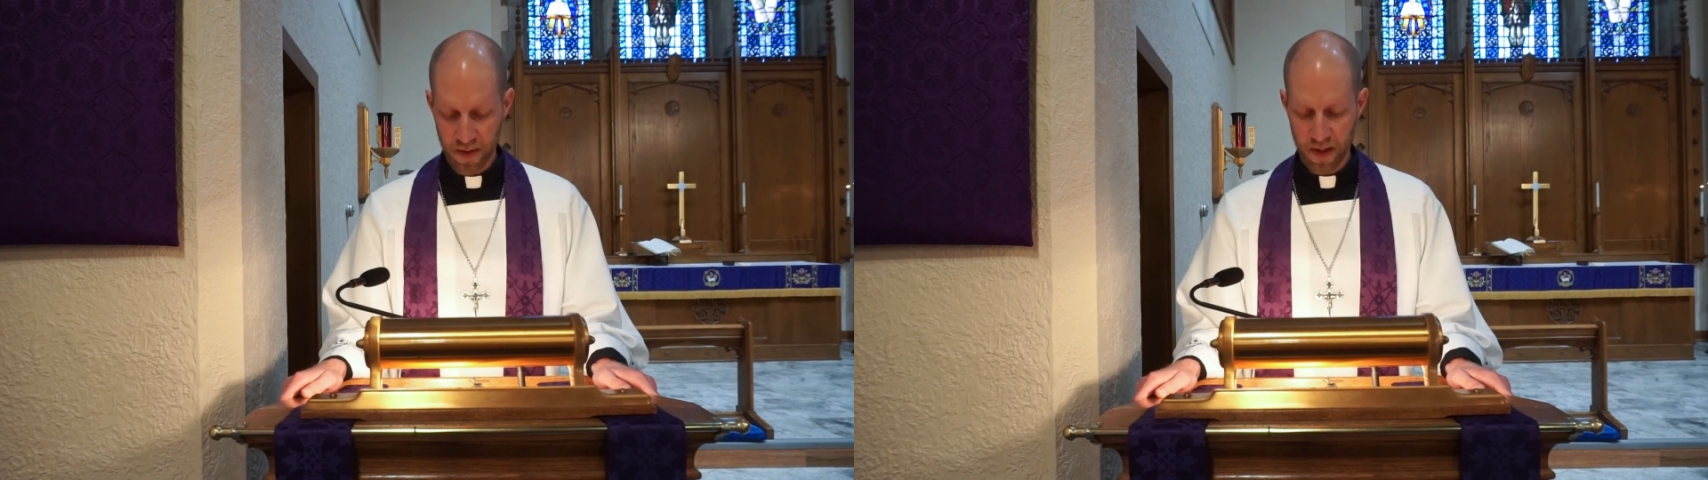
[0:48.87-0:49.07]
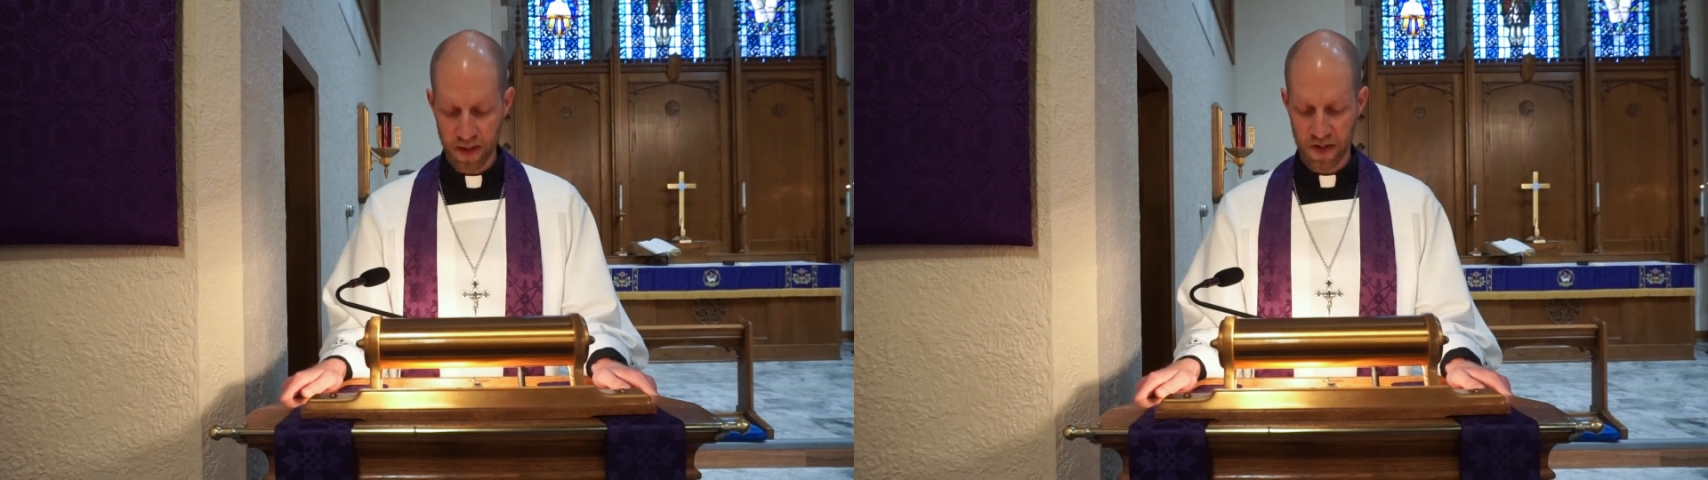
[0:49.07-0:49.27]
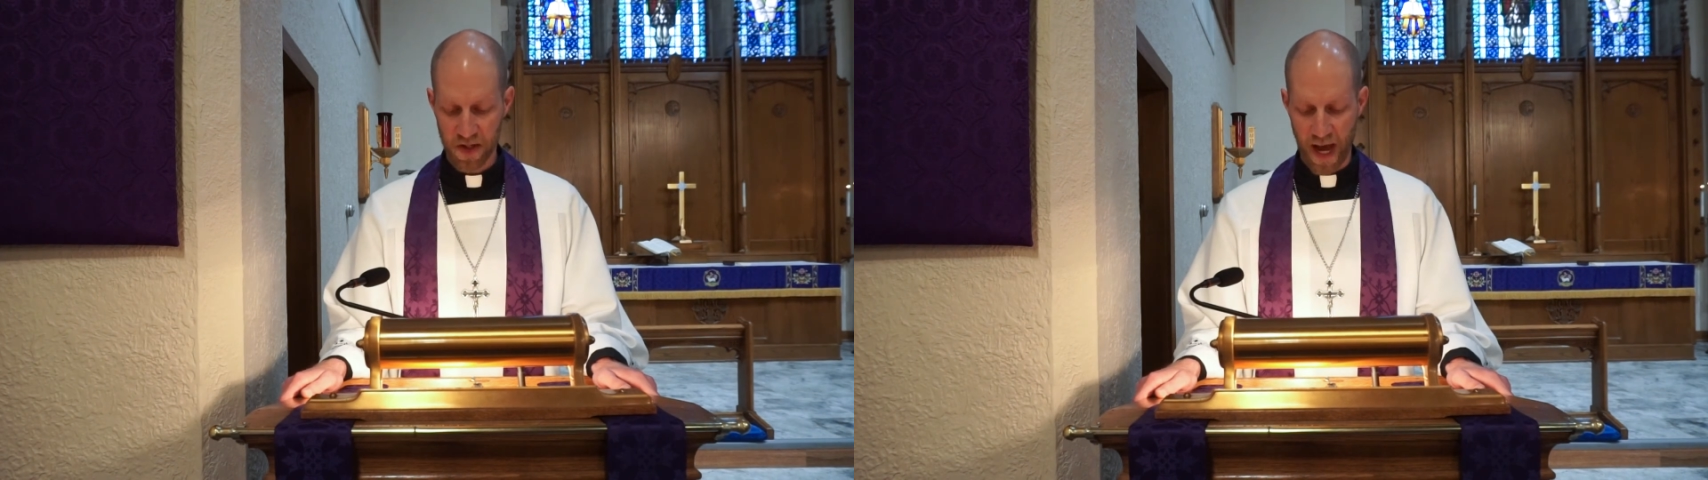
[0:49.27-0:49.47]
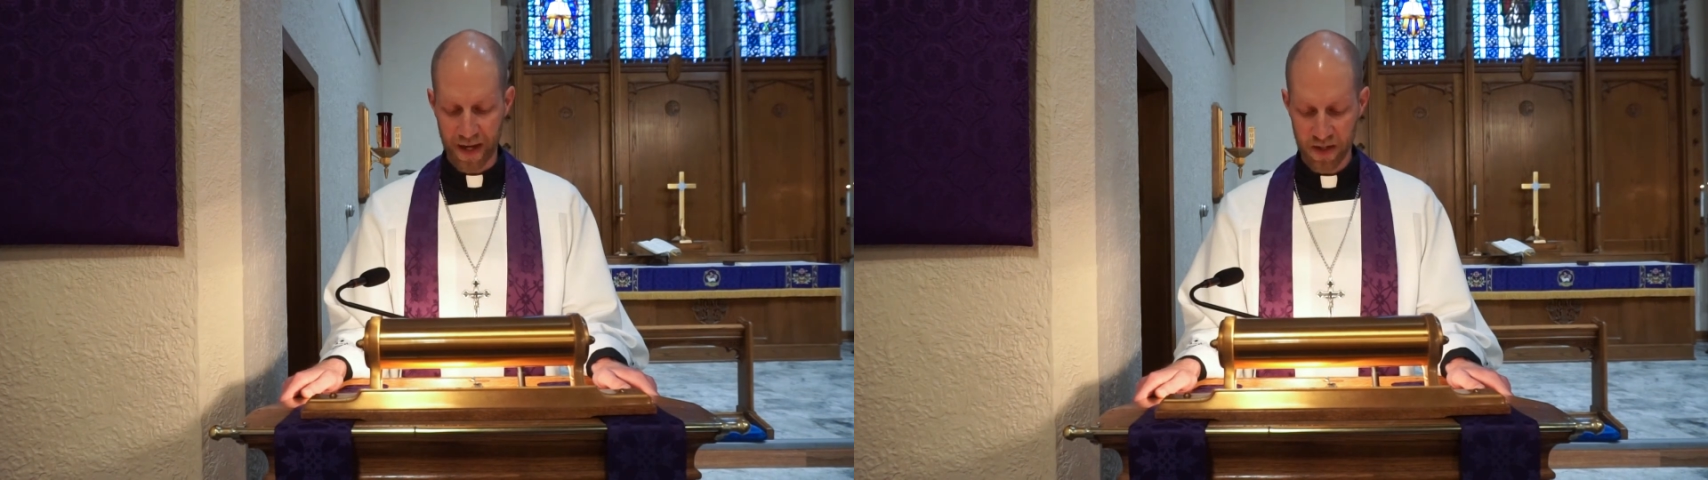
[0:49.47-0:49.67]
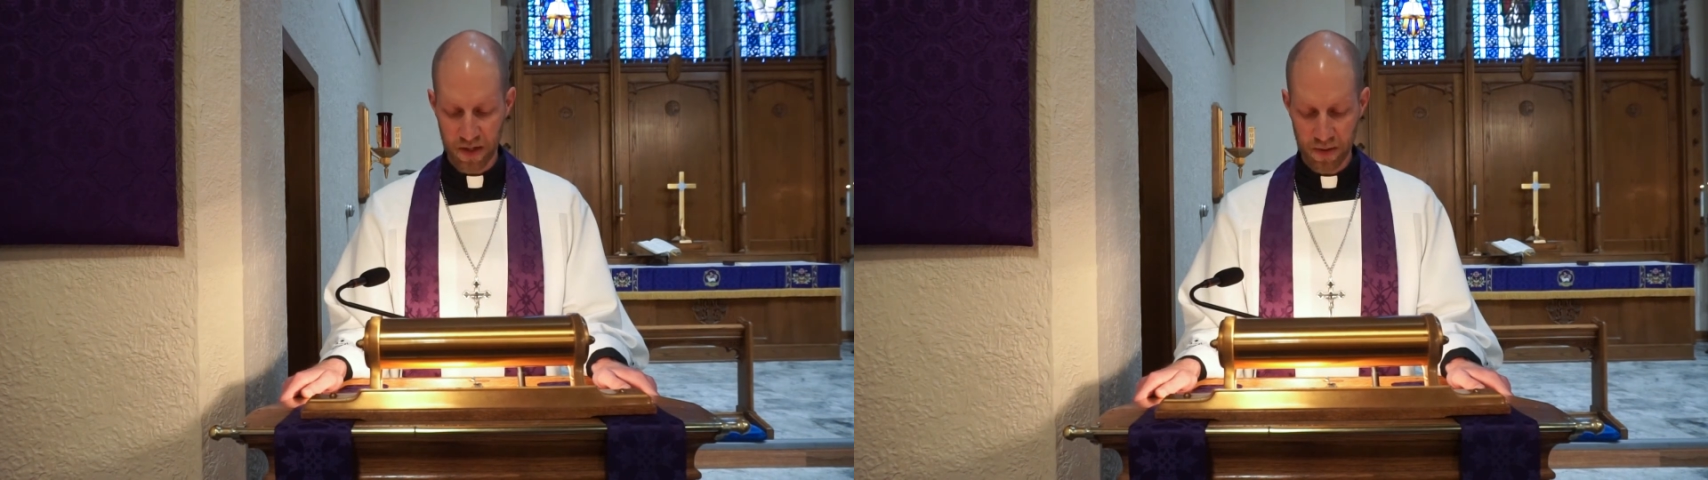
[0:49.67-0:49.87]
his
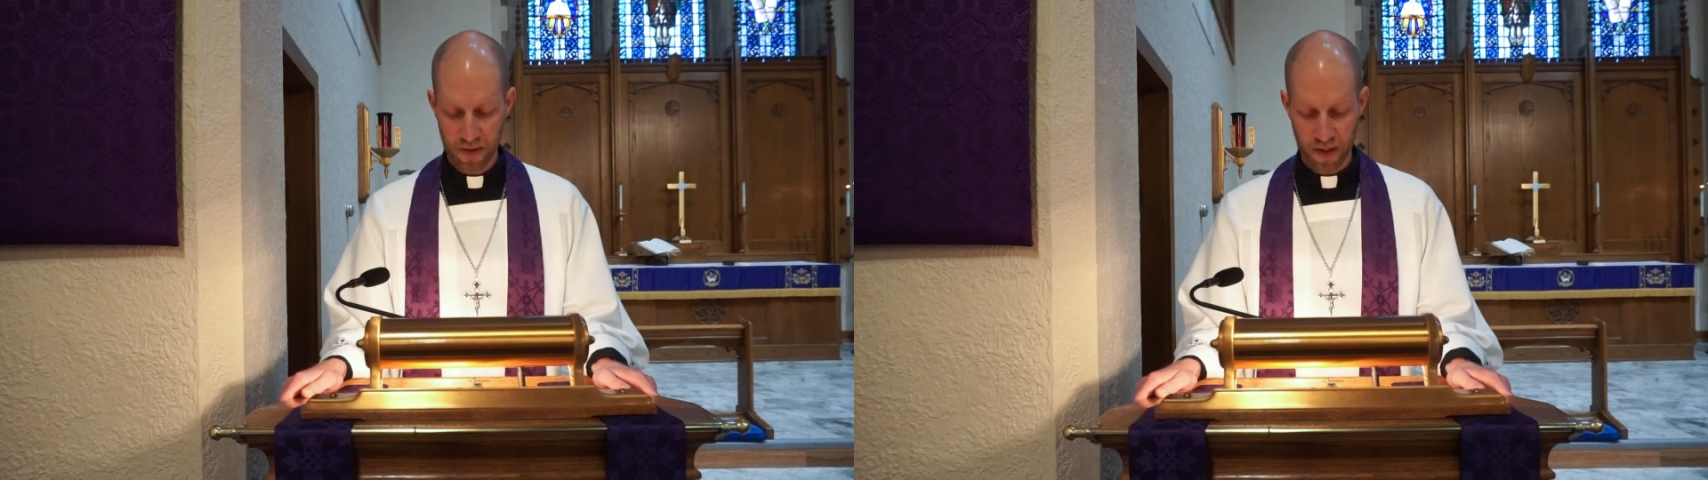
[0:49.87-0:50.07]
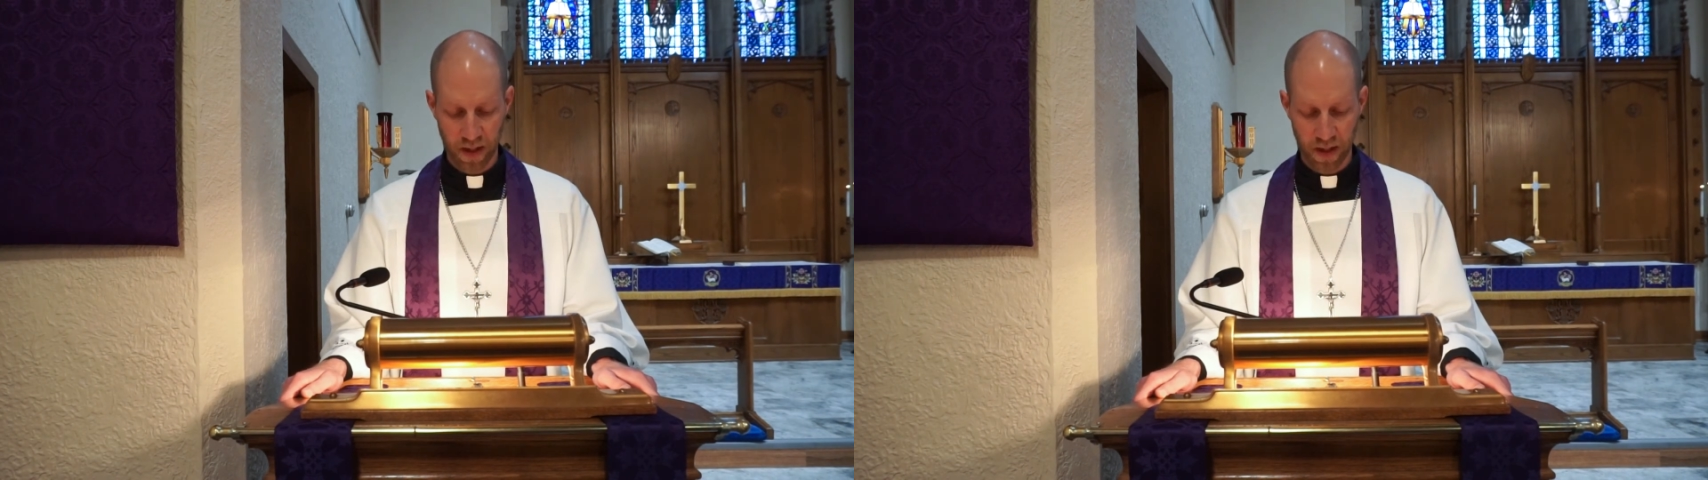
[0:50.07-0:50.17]
statutes,